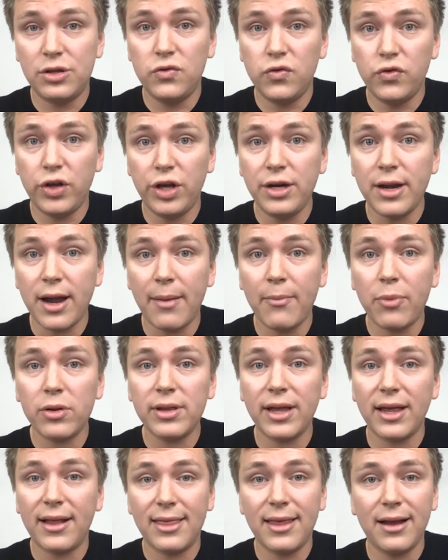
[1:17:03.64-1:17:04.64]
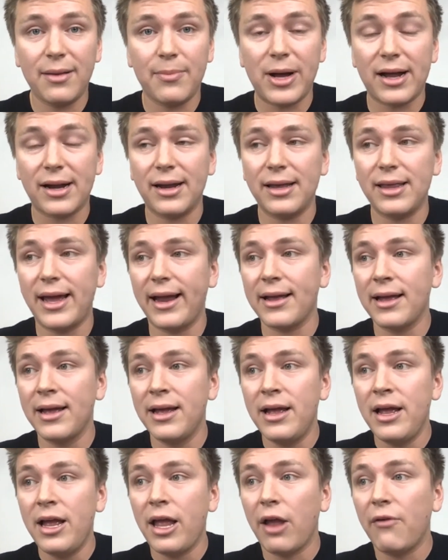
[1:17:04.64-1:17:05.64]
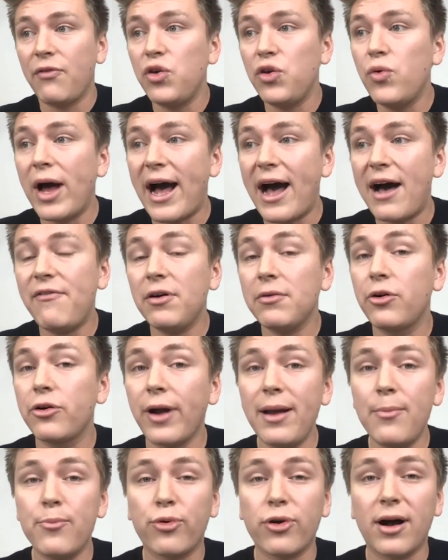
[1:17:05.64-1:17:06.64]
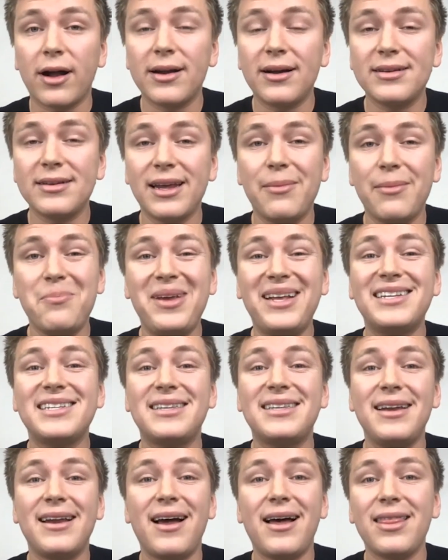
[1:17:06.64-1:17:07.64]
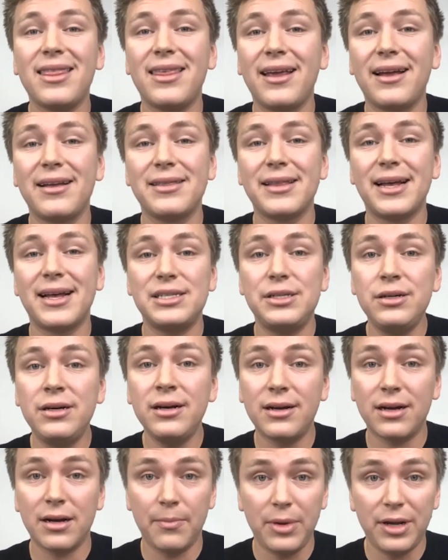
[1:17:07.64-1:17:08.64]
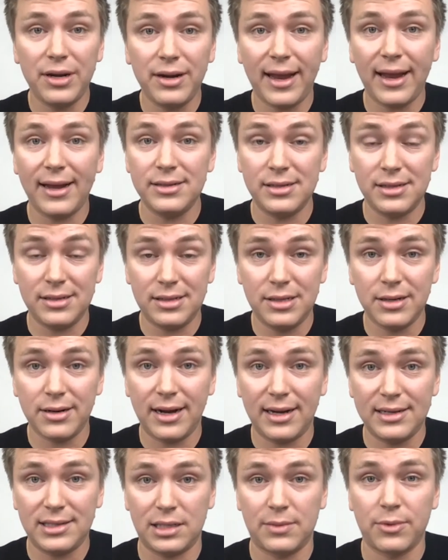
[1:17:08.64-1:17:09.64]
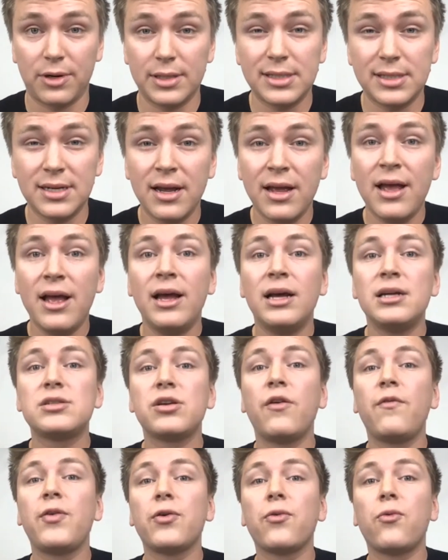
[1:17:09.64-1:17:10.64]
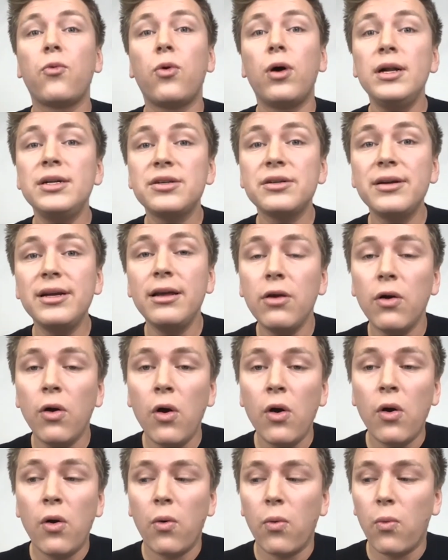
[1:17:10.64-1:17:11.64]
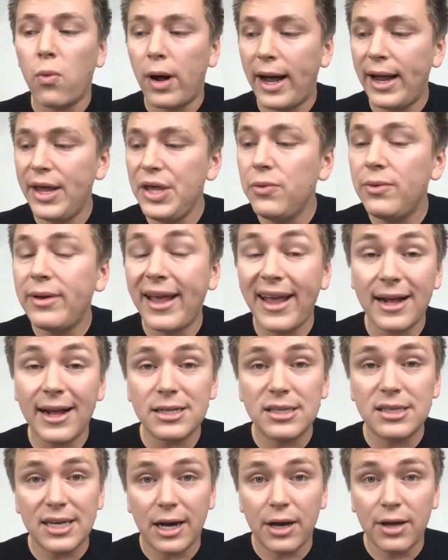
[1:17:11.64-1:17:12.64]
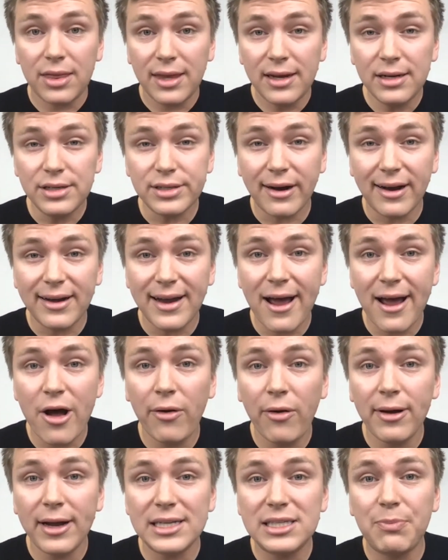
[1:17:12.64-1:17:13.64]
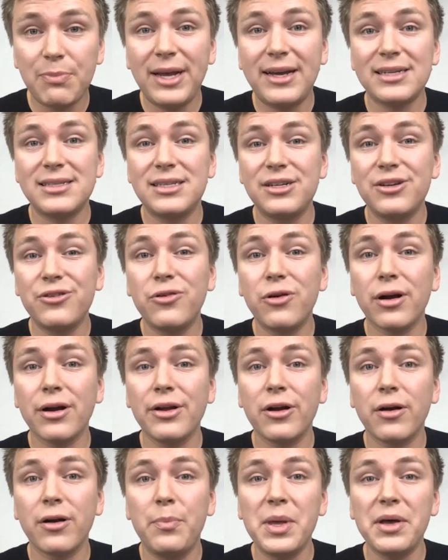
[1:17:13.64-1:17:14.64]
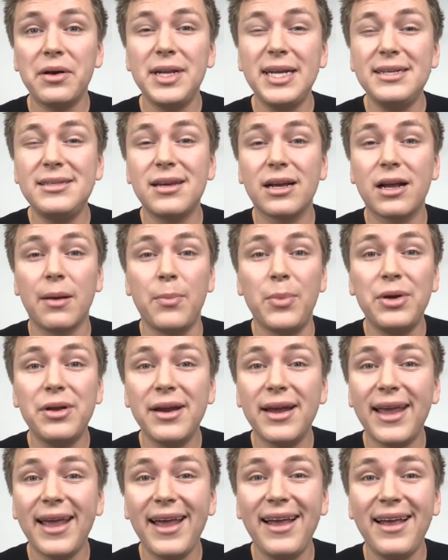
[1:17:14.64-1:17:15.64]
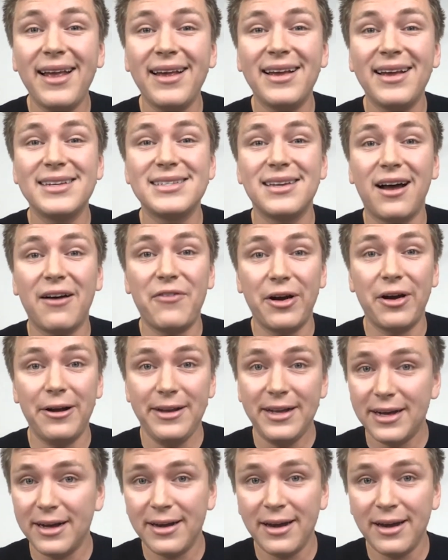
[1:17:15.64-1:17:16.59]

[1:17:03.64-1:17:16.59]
the number. Like, think about it. Like, if you have a great product, it means nothing unless you can communicate to your customers. So if you're wondering why you can't sell things right now, it's because your ability to communicate is not very good.